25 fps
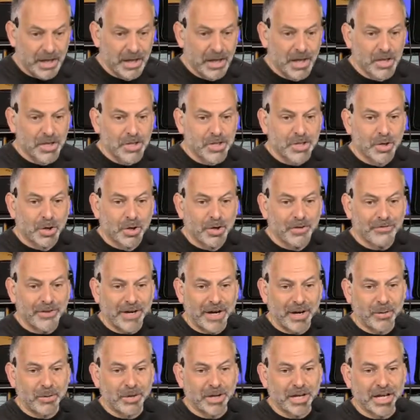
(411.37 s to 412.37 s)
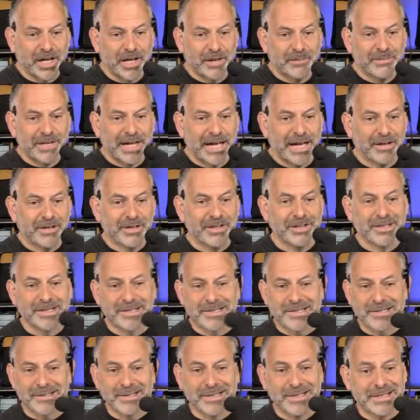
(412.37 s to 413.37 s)
So if I were to come down in
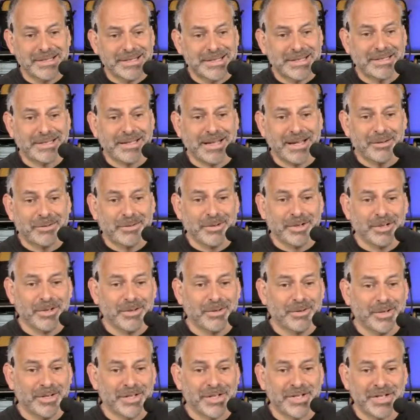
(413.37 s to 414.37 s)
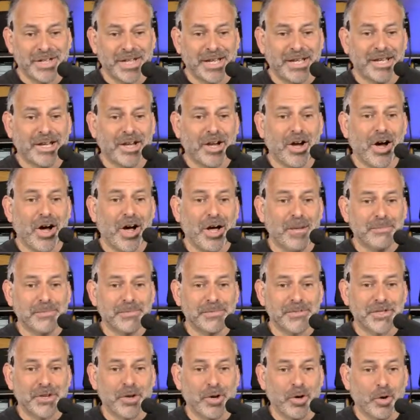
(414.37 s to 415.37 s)
this list and I were to go to say
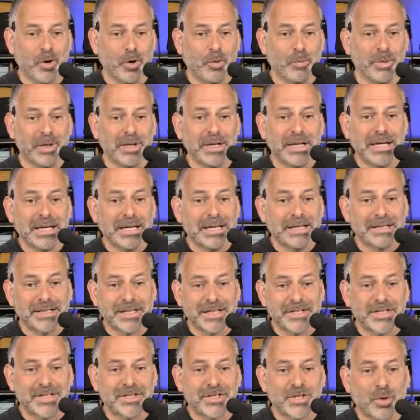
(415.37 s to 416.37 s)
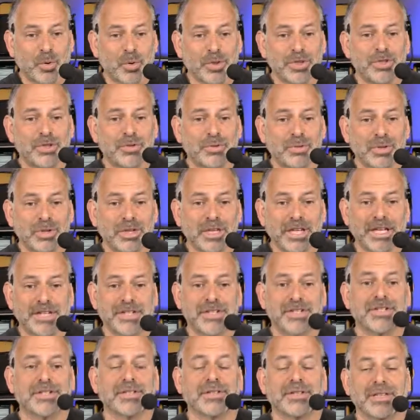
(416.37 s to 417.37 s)
CommScope, this is going to
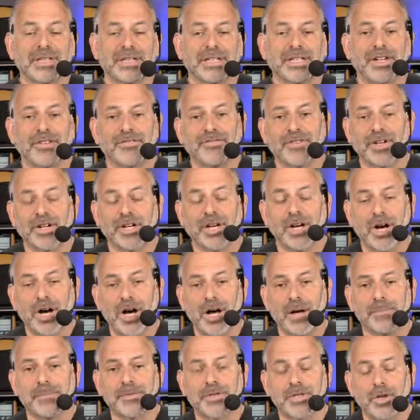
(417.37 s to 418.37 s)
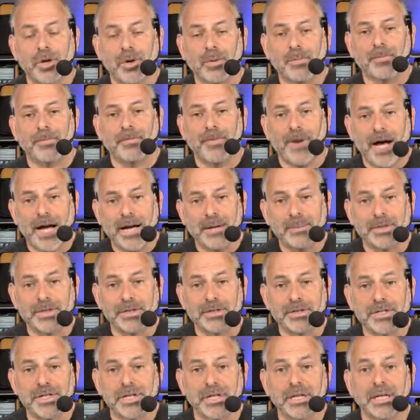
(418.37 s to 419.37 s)
list the different CommScope
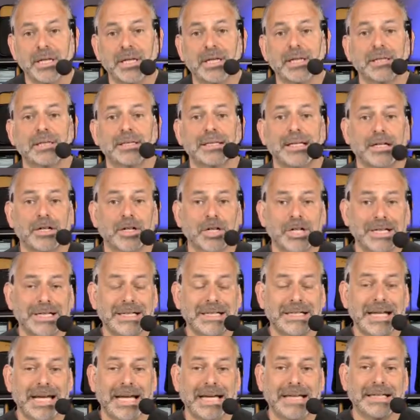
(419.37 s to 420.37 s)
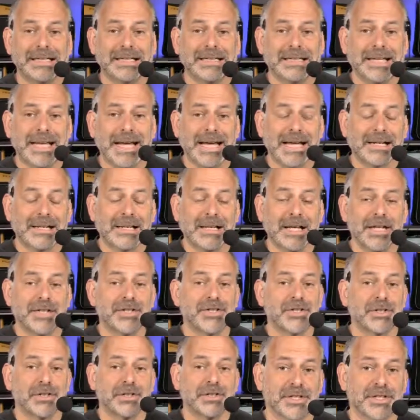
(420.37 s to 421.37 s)
fibers that are contained in the
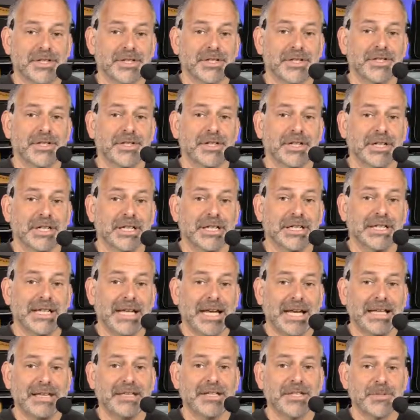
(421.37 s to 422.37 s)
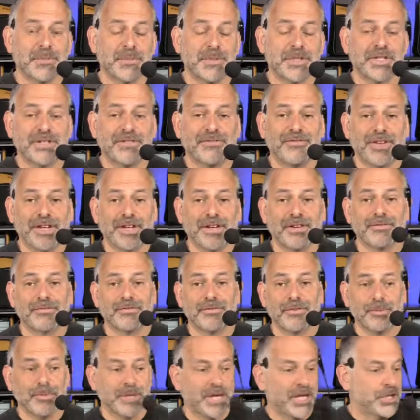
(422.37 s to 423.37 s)
analyzer. And is going to contain the specific
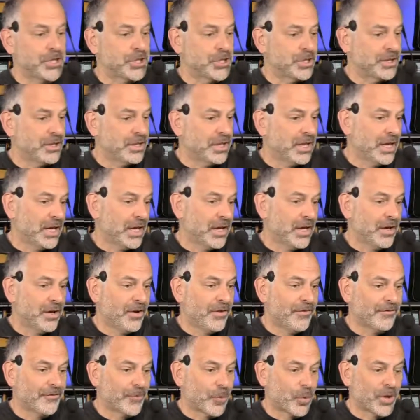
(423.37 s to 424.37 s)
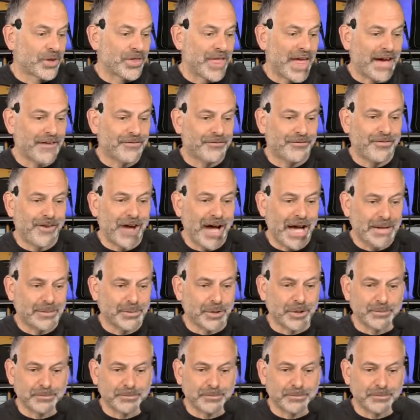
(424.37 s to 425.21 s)
information for that fiber.